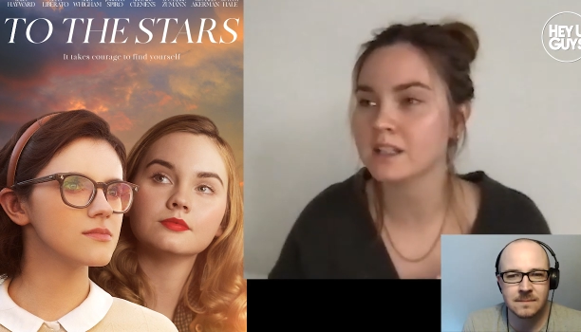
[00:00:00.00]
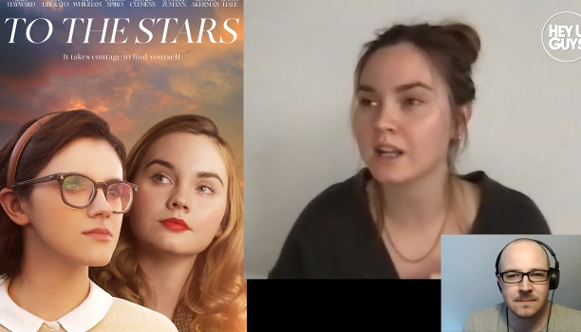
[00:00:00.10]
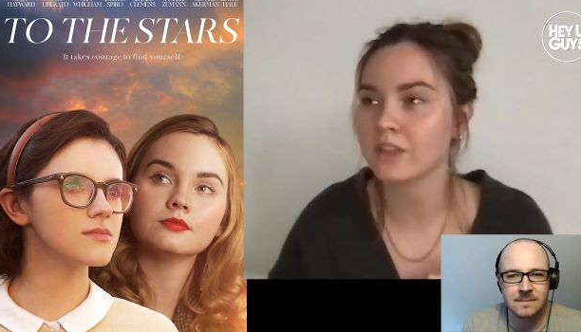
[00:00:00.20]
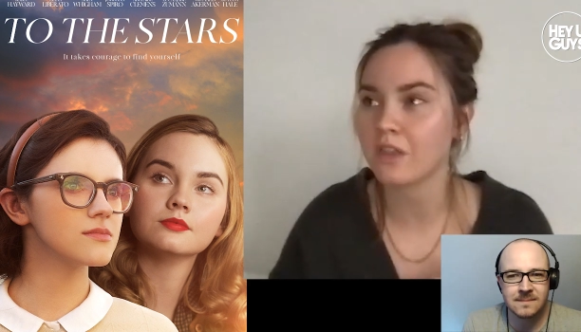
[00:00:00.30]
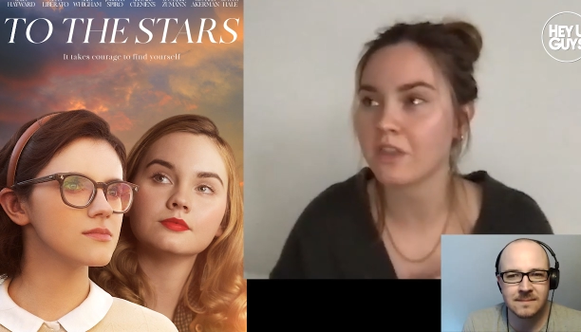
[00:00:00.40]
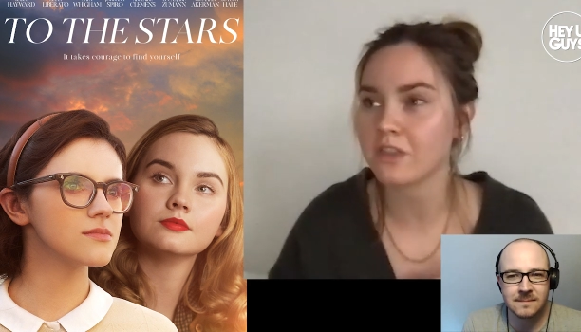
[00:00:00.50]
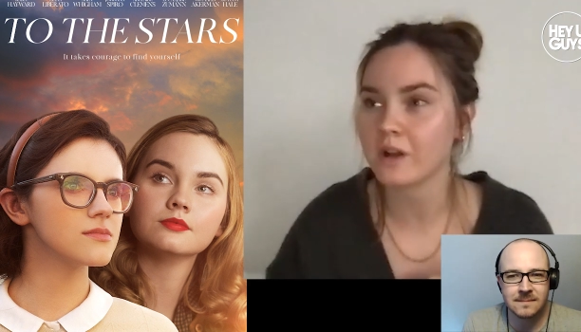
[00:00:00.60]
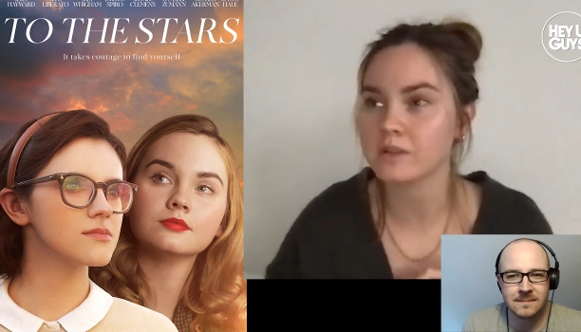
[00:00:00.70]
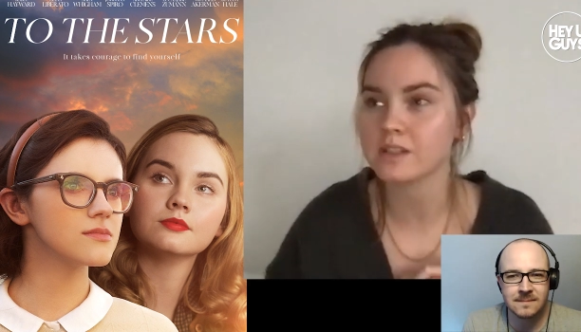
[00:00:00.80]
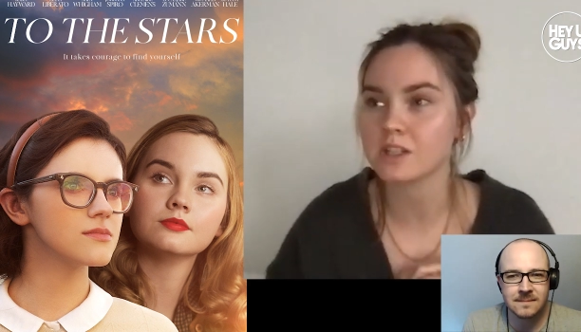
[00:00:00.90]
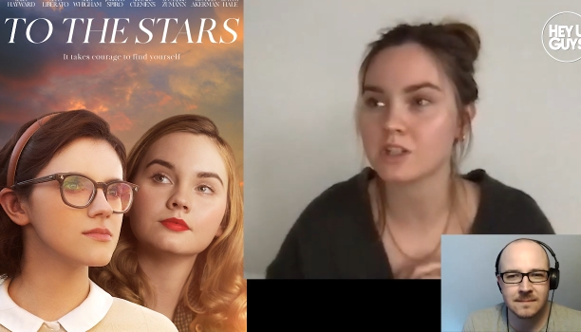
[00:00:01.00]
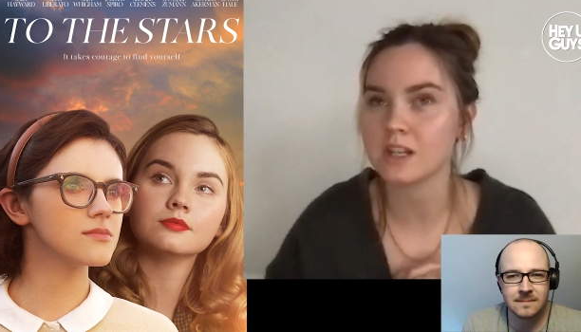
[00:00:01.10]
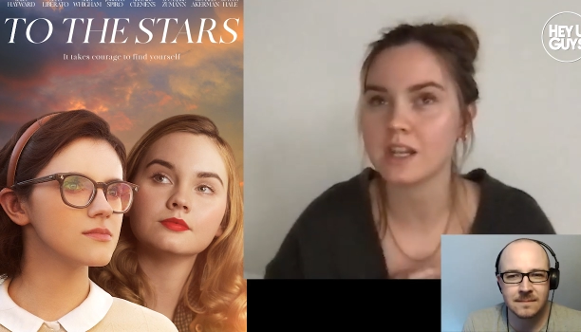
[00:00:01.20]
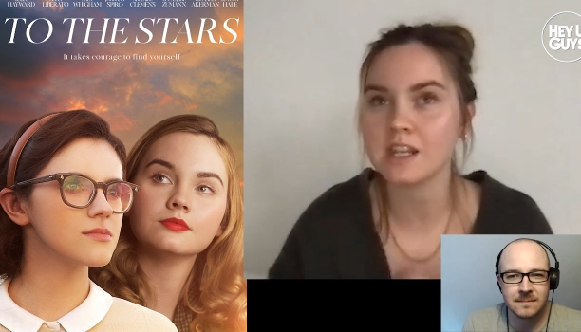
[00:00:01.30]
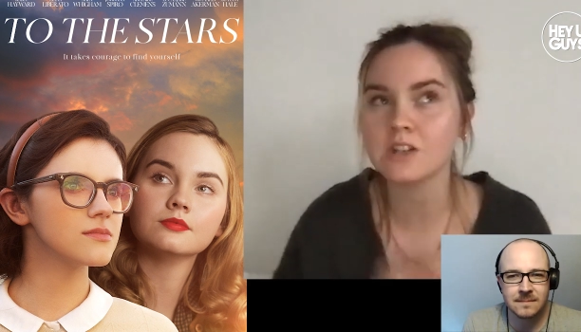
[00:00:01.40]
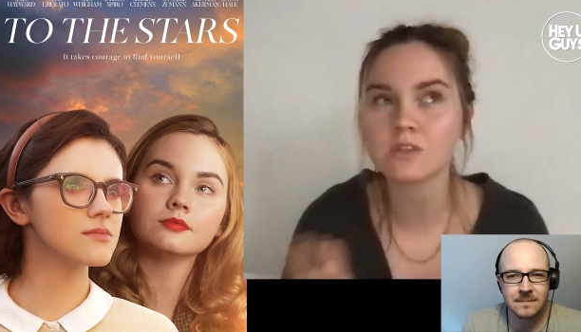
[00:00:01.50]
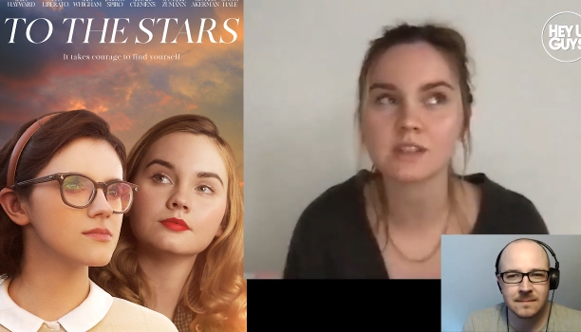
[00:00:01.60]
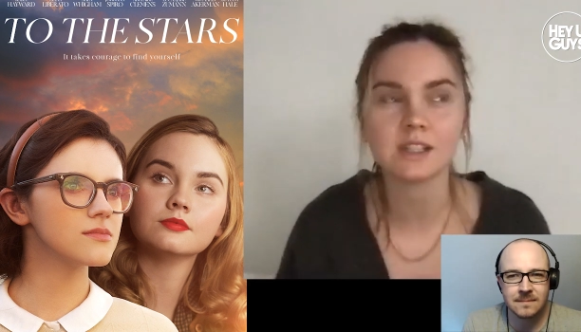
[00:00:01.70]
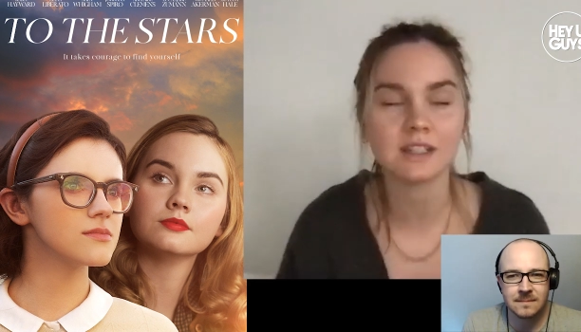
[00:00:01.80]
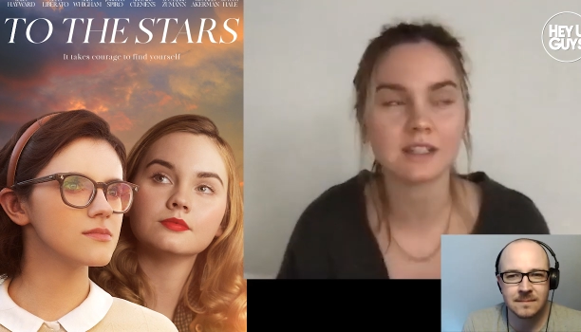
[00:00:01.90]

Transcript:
Speaker 1: And I thought that that was such an interesting